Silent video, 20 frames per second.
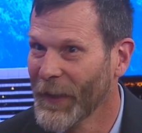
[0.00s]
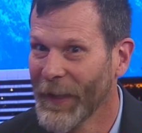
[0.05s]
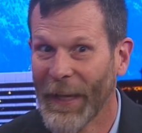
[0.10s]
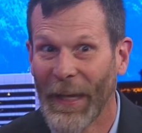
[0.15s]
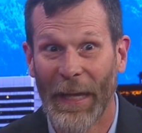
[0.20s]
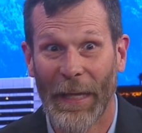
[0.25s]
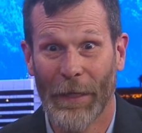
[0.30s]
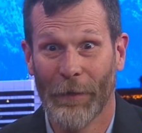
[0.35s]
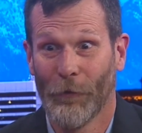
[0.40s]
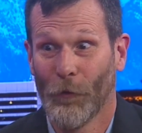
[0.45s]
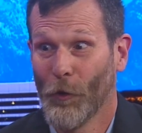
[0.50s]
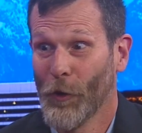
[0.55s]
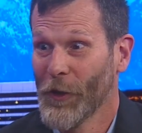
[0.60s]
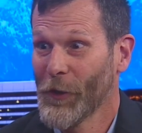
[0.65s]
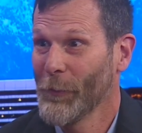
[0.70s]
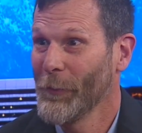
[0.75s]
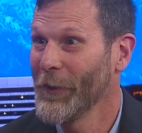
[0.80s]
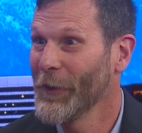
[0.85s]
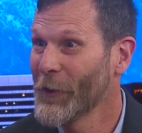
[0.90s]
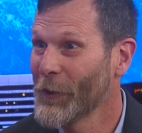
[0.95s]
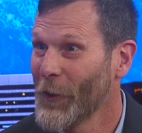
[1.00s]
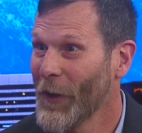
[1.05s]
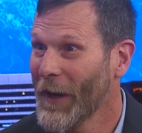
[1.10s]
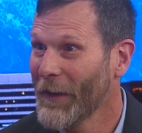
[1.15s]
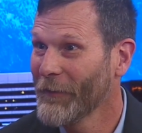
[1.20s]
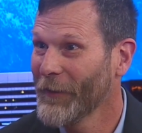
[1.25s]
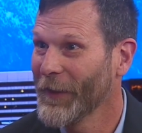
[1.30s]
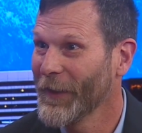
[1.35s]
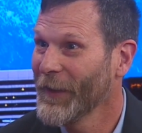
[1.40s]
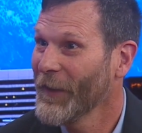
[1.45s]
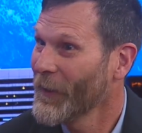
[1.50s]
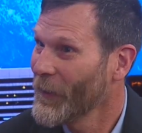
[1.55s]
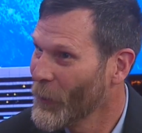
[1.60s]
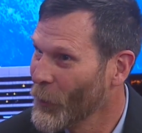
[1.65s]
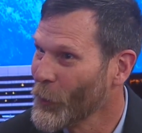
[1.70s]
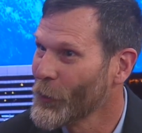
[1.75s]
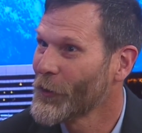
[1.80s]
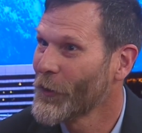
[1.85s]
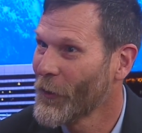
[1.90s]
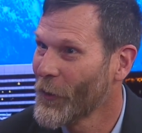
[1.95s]
Yes. And of course, when you're traveling,
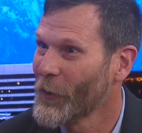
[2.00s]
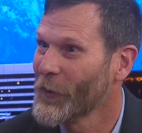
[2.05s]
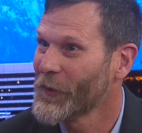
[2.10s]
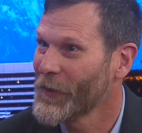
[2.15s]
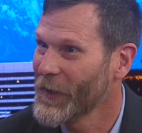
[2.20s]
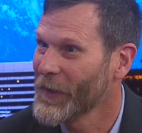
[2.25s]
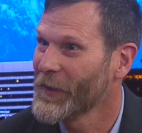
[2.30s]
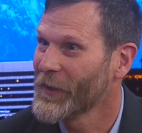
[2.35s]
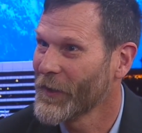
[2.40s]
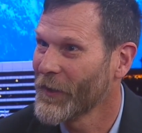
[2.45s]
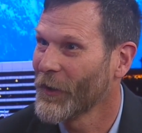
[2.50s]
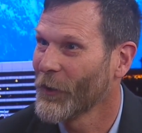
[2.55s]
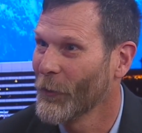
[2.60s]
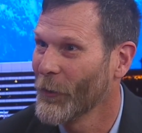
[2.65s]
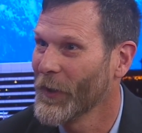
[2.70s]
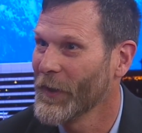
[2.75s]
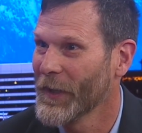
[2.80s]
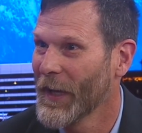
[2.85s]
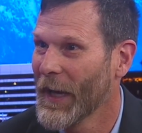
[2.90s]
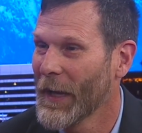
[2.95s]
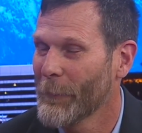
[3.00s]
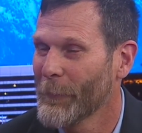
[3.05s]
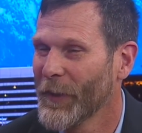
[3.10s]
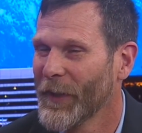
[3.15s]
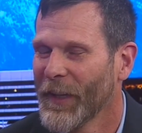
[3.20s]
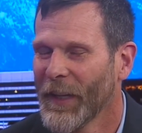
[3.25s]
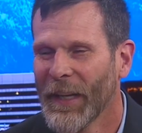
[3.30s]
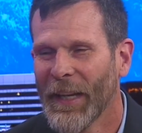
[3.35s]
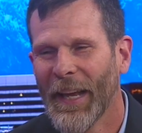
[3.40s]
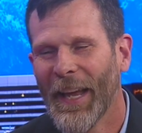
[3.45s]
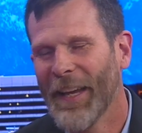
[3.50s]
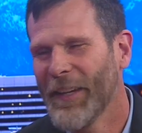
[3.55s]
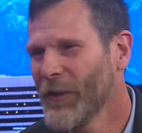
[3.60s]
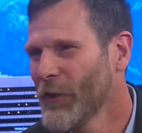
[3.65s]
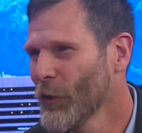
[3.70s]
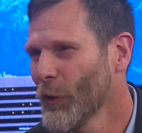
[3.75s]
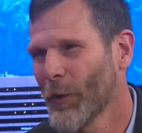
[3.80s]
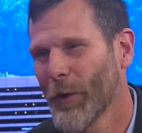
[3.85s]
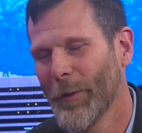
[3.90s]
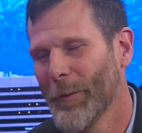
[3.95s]
those are those those things that are going to happen. And you
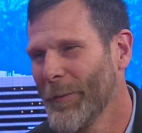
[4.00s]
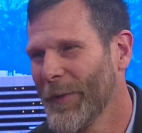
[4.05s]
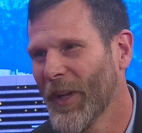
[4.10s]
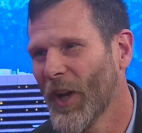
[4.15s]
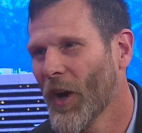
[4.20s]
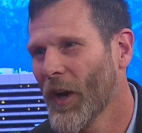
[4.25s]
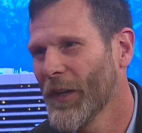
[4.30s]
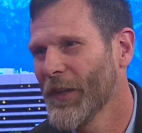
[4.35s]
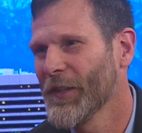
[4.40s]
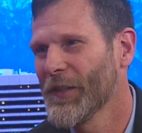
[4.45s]
don't want to be caught in a